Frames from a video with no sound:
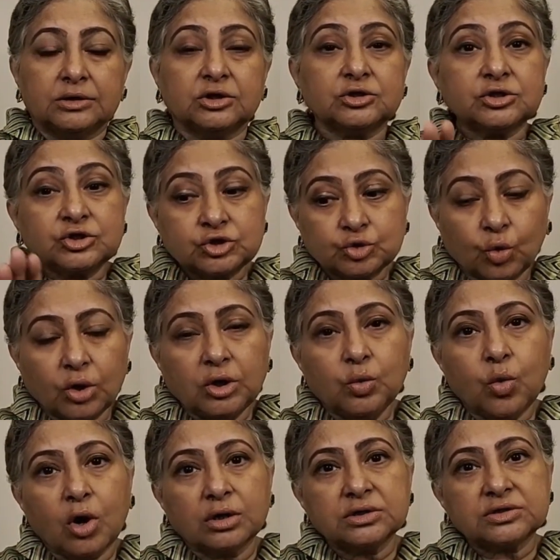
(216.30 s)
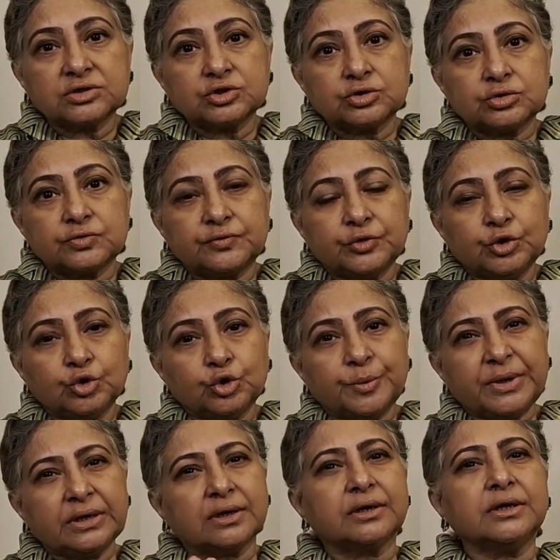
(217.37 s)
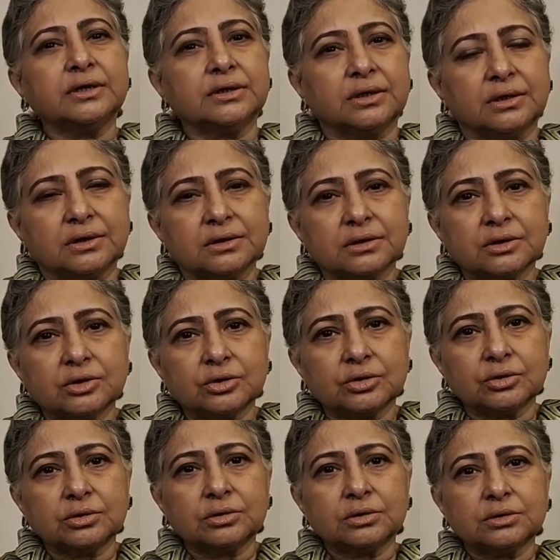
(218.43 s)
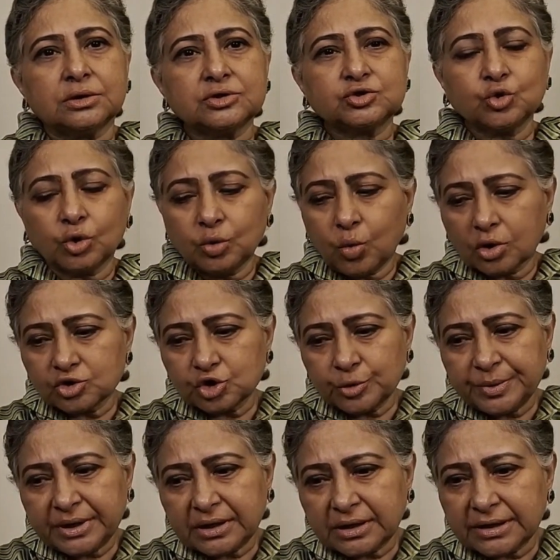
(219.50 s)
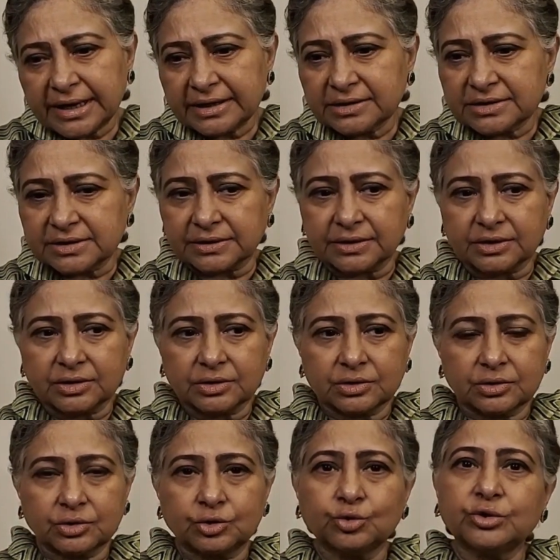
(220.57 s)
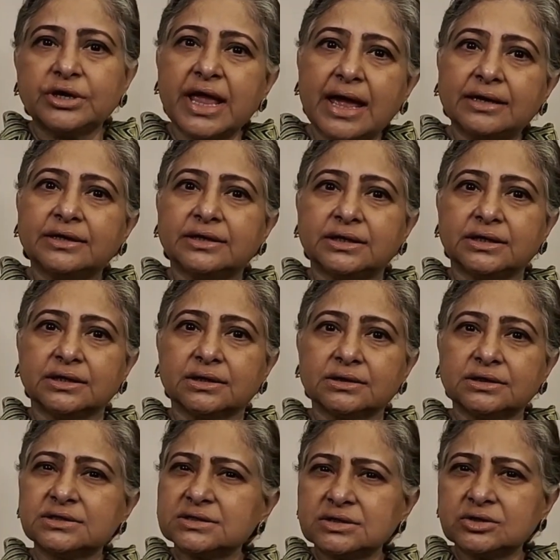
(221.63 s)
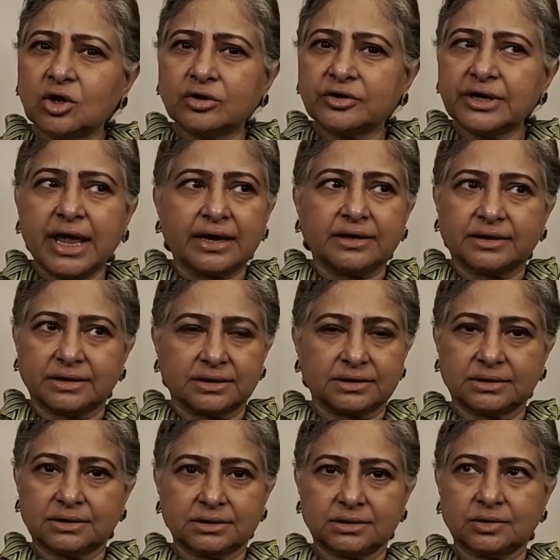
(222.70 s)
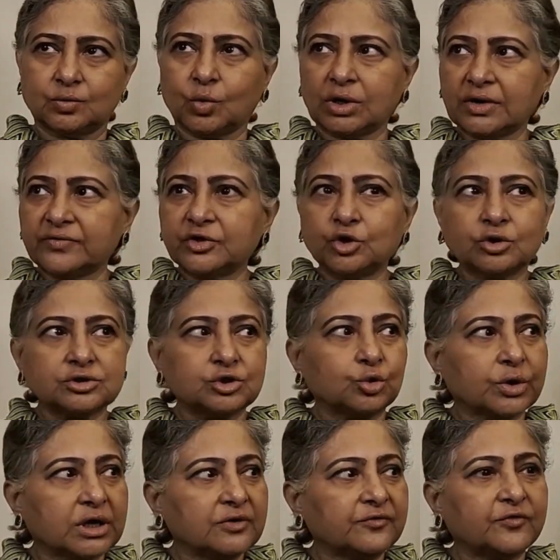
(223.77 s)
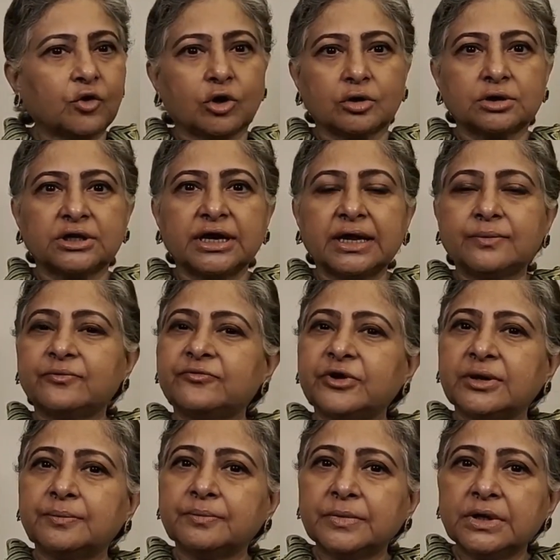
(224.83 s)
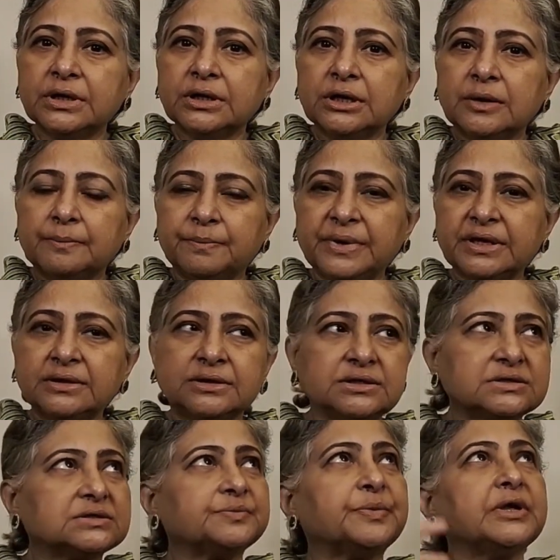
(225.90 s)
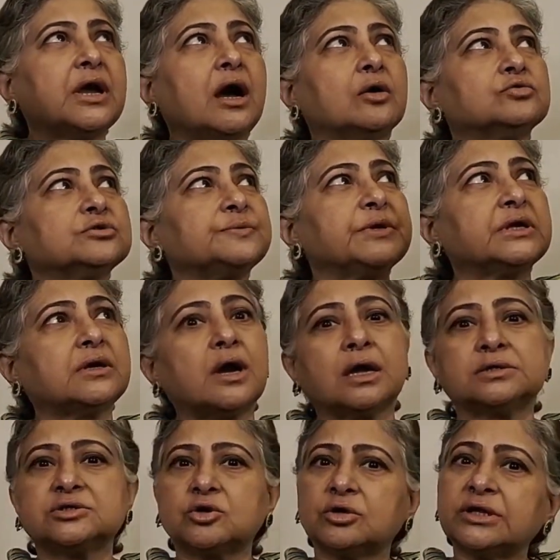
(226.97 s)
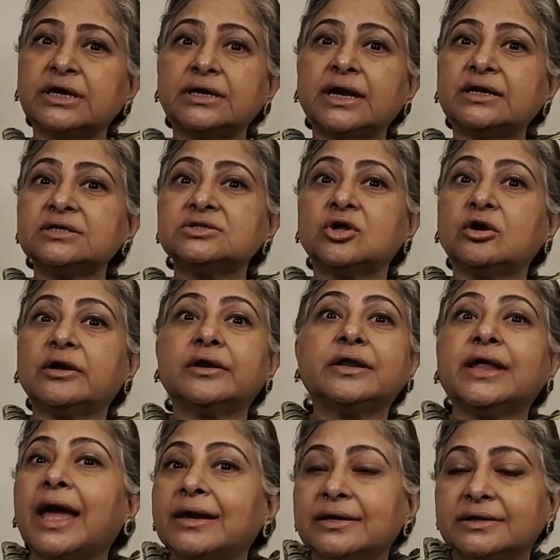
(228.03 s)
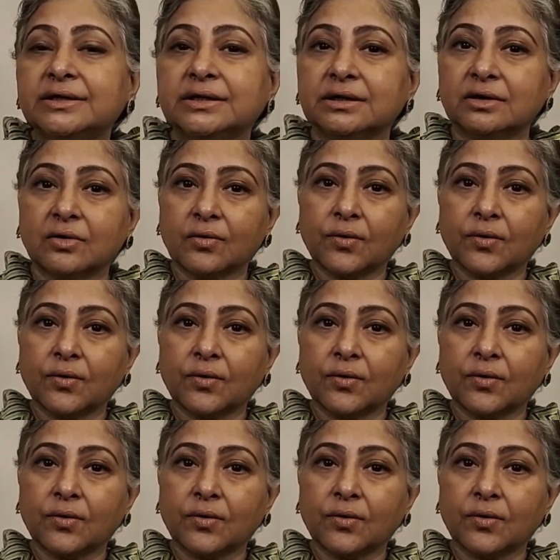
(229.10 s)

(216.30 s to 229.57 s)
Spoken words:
Now the soul wants you to be real. The soul wants you to be connected to reality. This is not reality. Whatever you are looking for, the name, fame, big this, big house, big cars and all that, that is not reality.